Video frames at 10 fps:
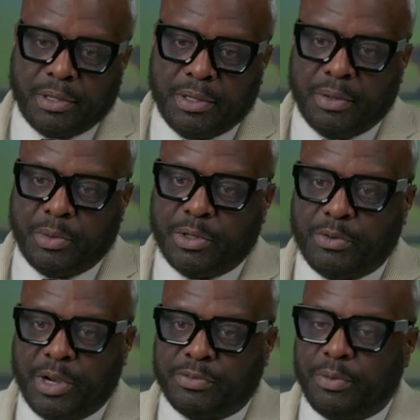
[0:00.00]
With the
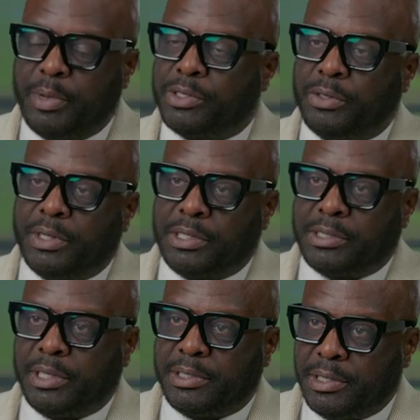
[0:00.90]
transformational
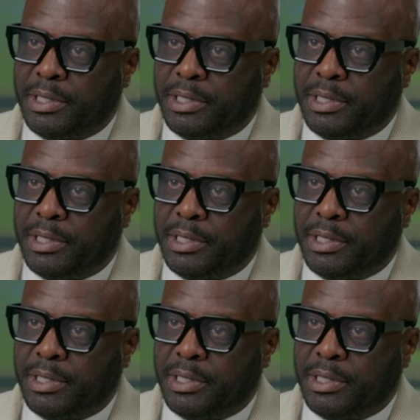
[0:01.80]
legislation